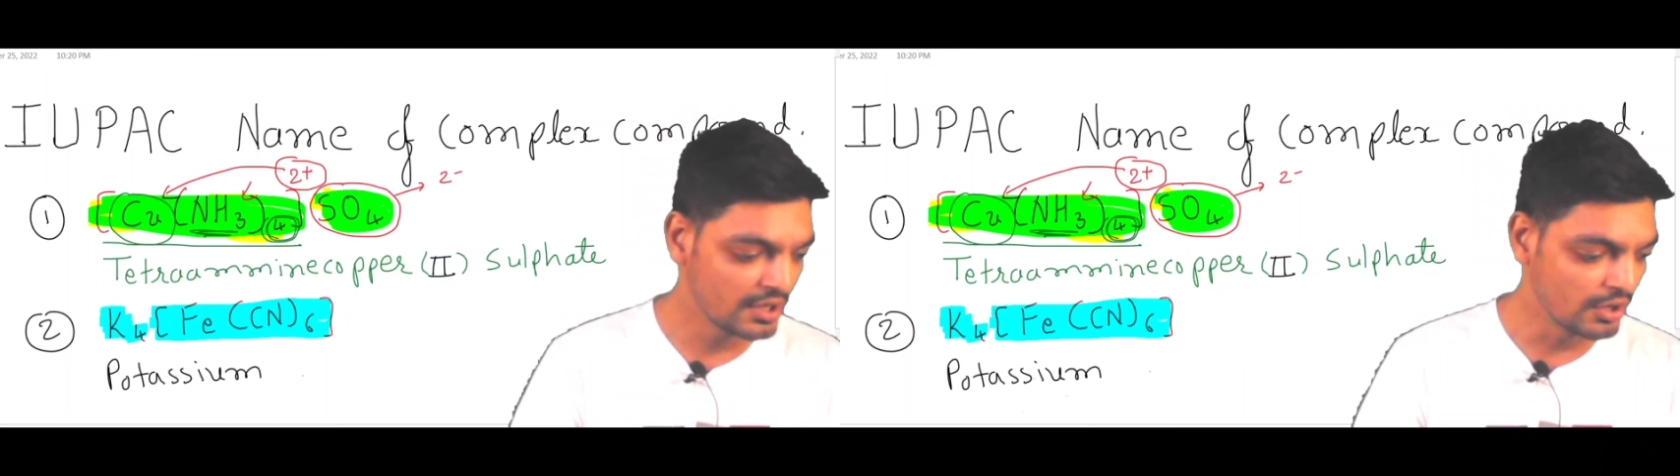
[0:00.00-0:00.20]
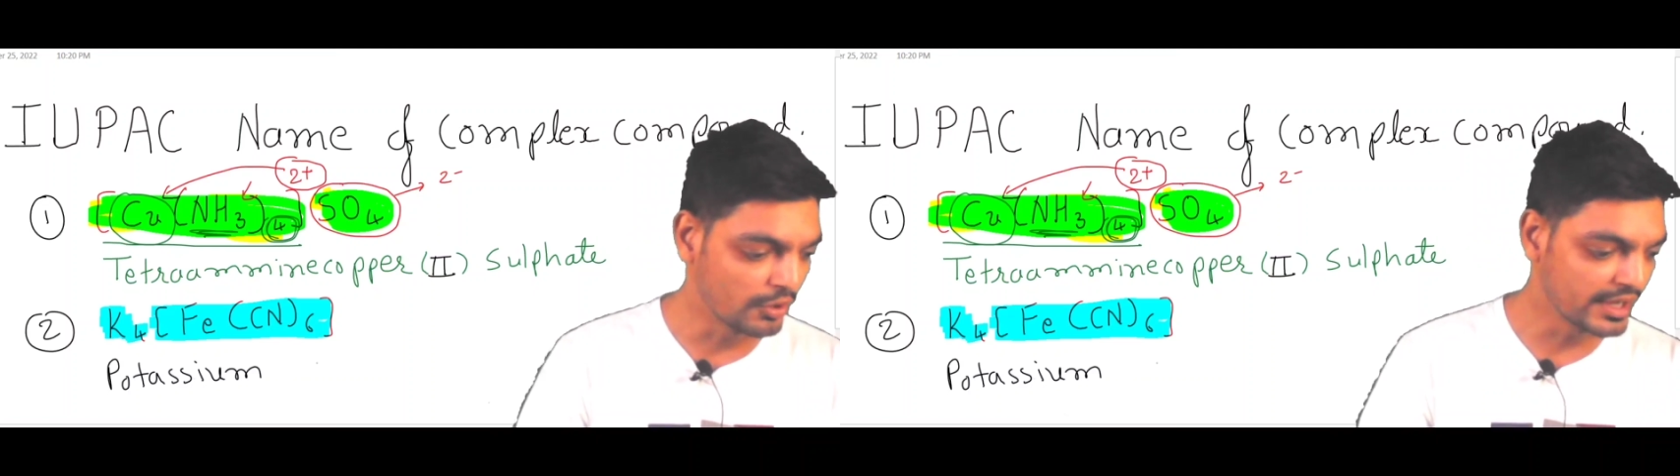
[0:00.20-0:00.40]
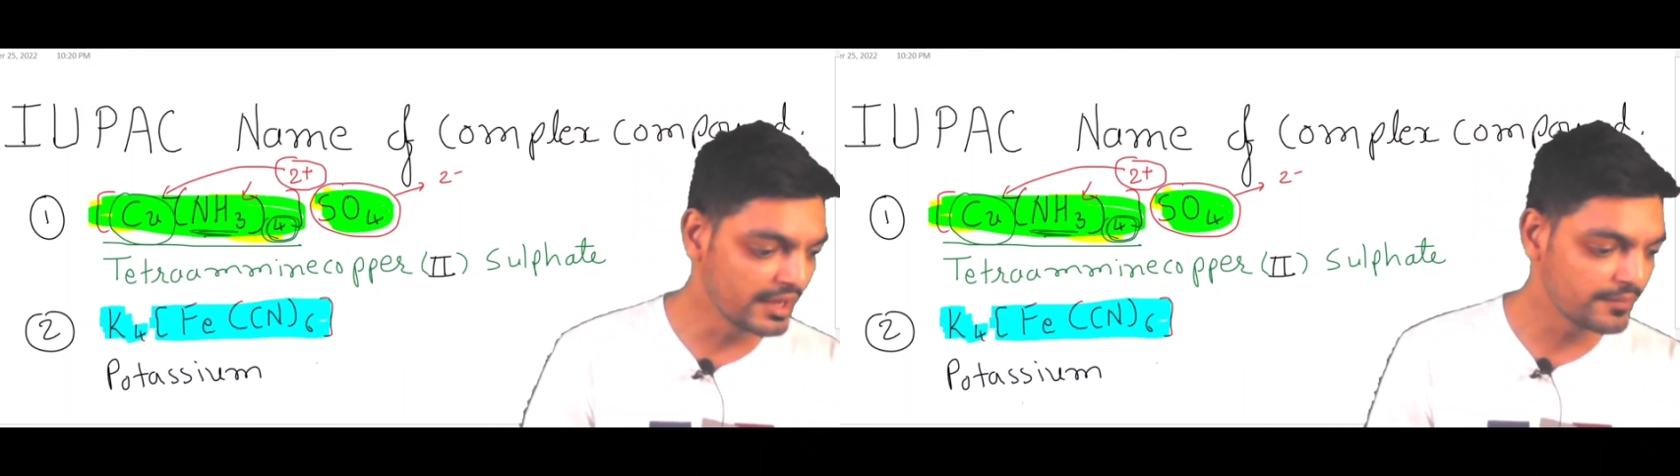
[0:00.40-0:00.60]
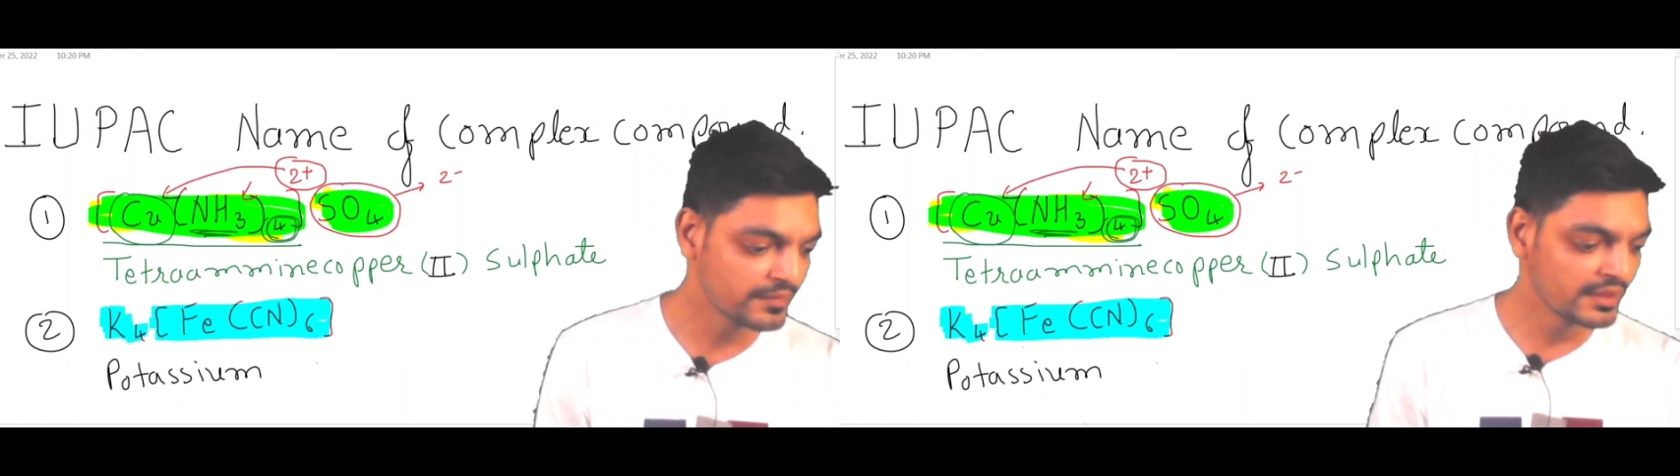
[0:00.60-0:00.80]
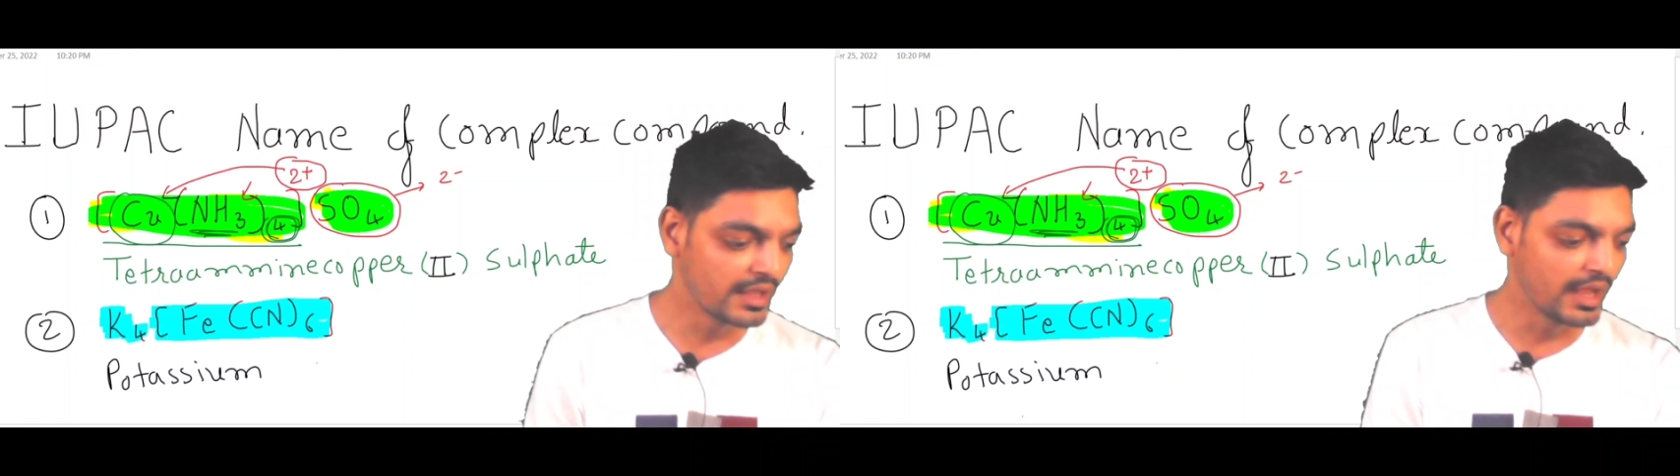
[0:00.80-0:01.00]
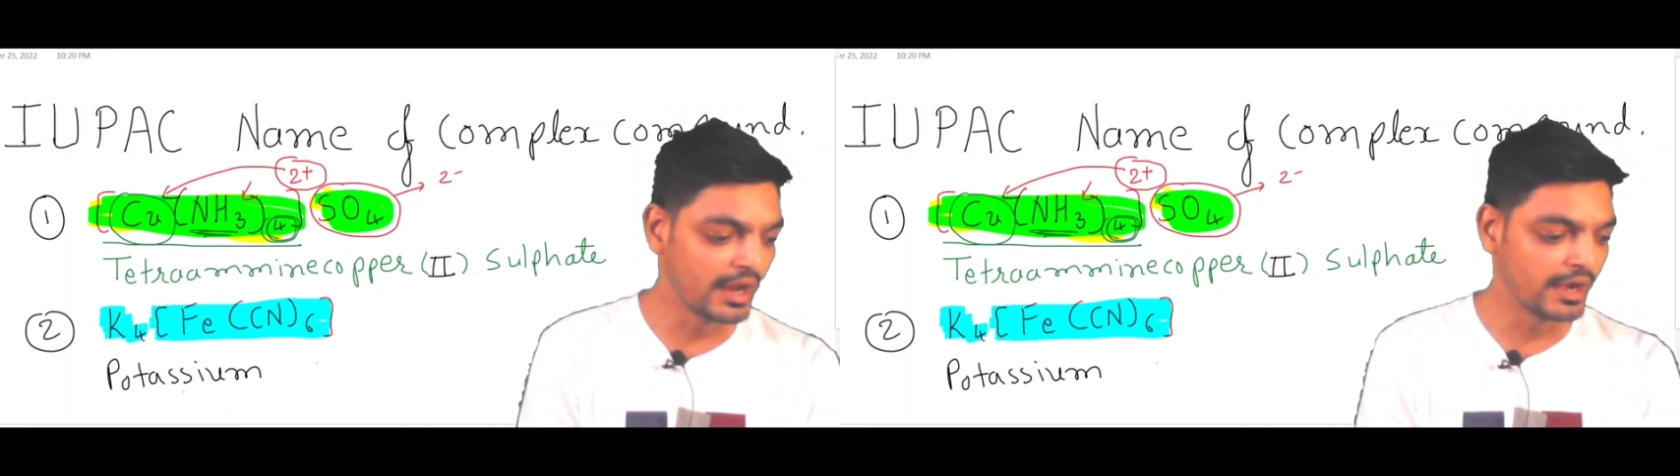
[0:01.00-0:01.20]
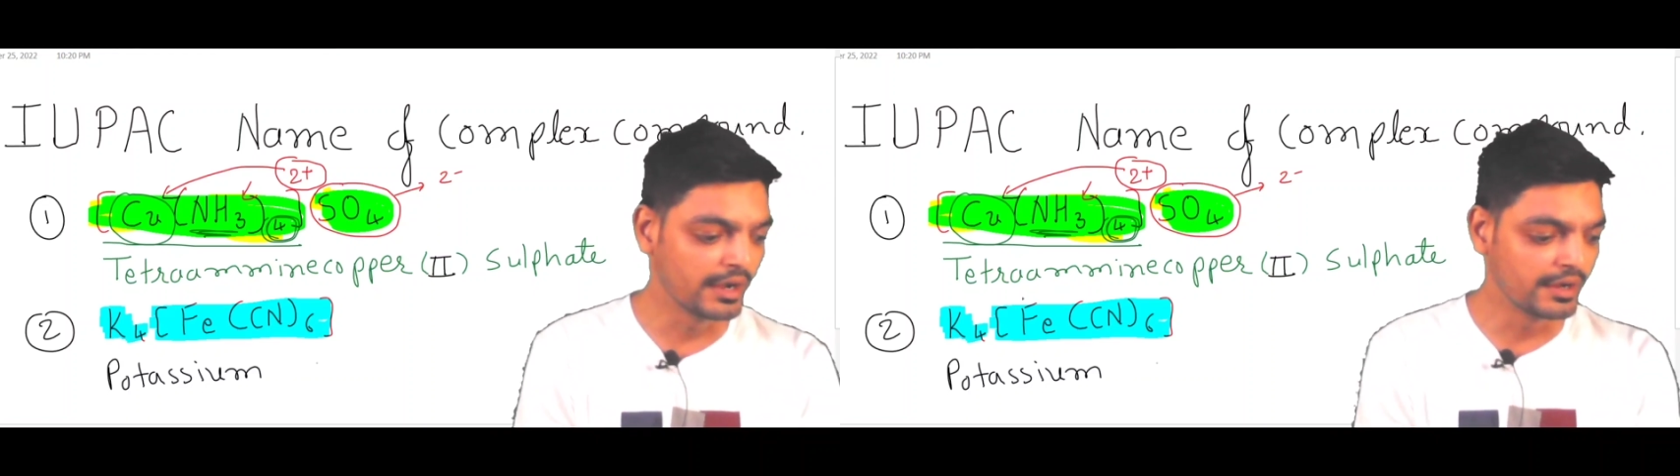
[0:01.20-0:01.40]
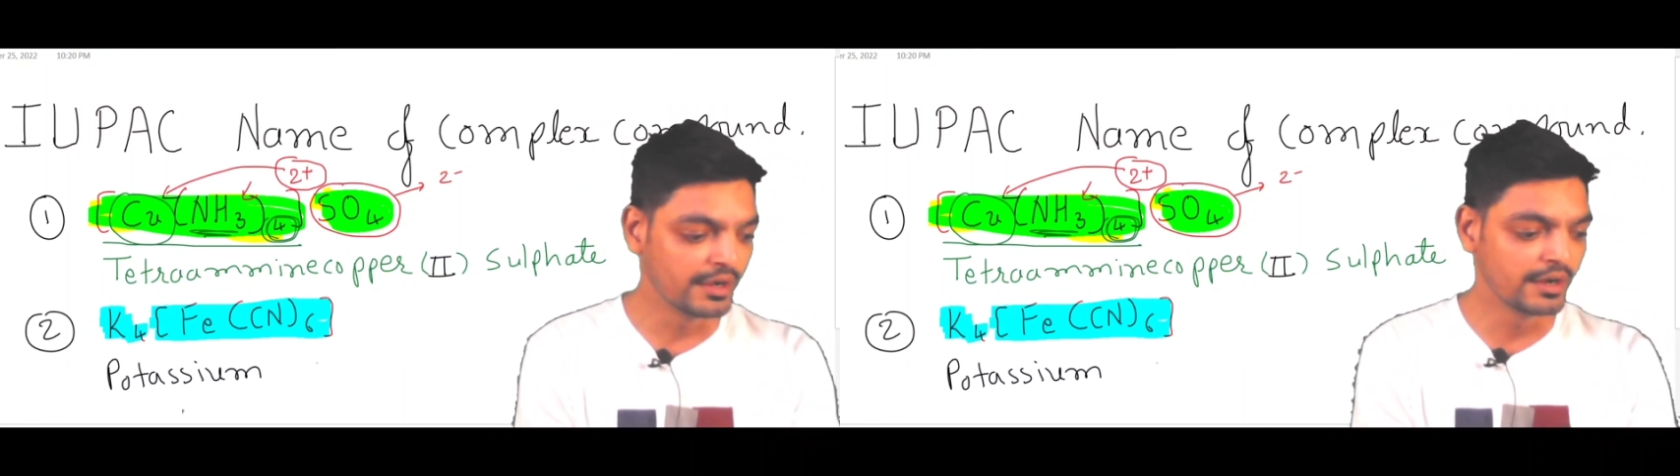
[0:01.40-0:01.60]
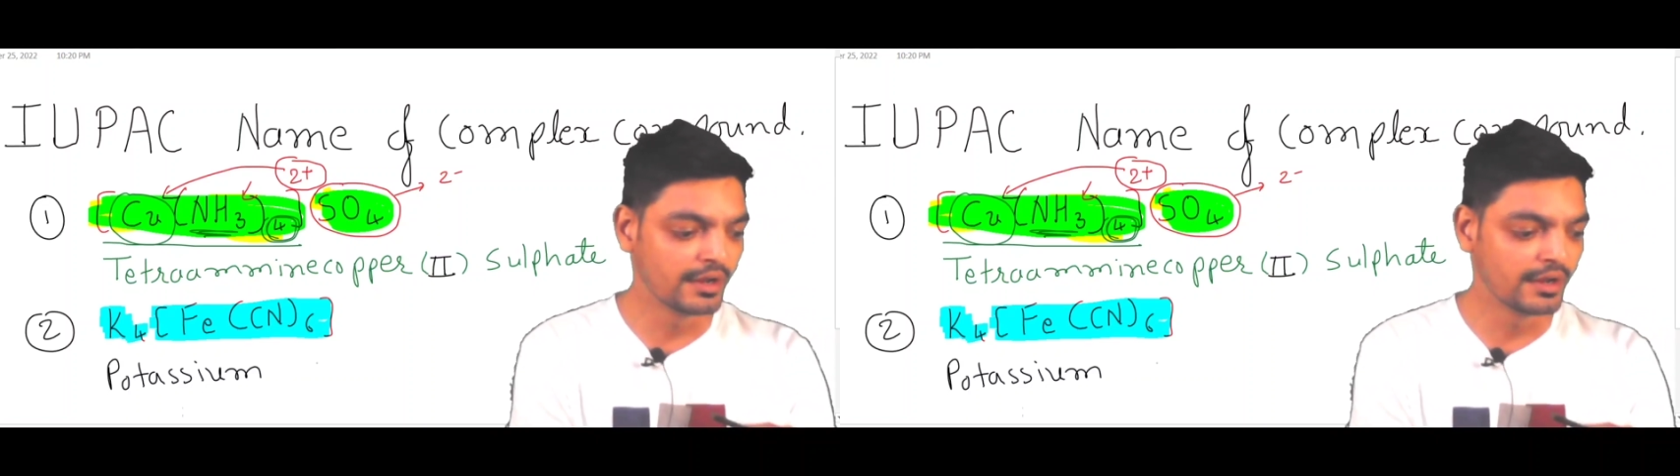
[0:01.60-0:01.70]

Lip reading: Okay. And